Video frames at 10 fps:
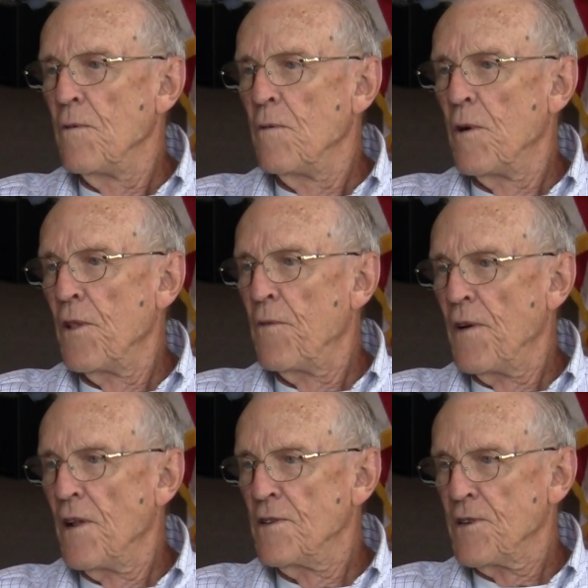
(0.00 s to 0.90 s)
one of the
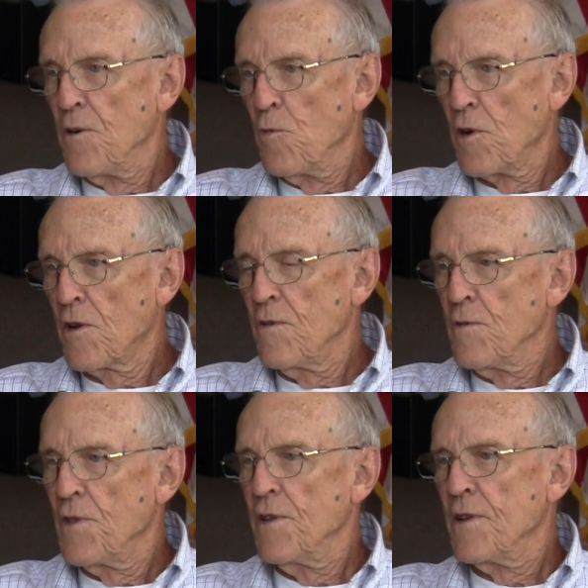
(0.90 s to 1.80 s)
fellows I worked
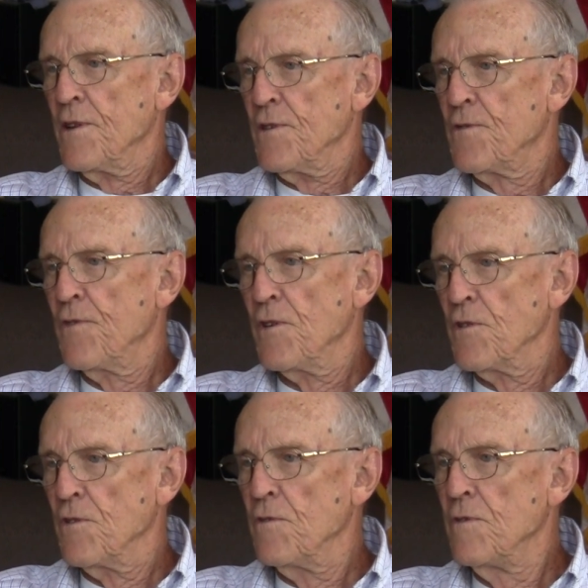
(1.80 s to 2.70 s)
with at this
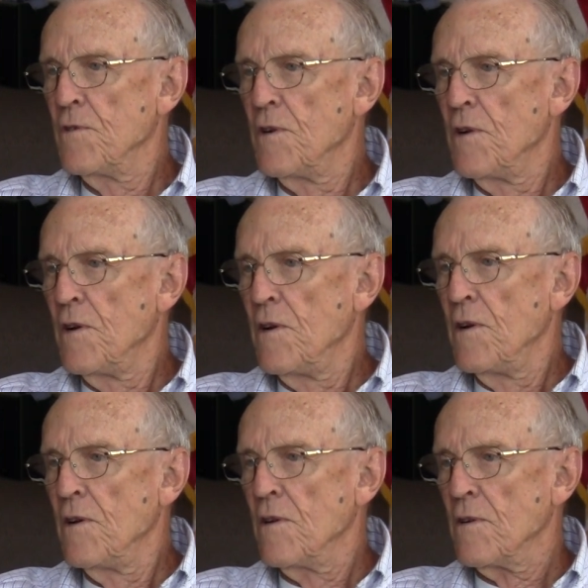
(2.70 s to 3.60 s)
photo
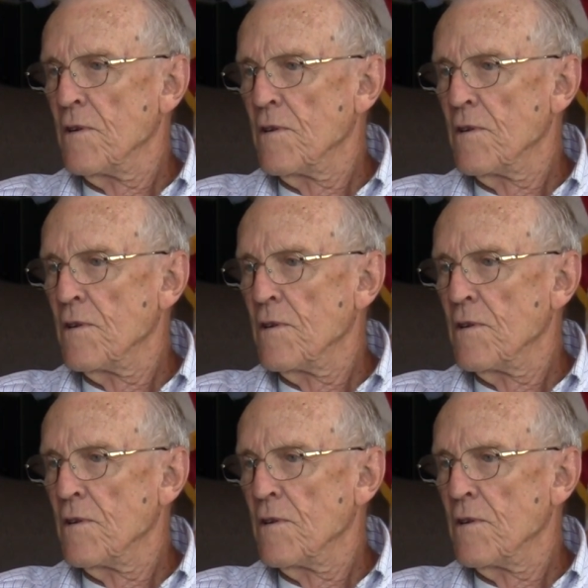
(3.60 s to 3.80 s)
uh,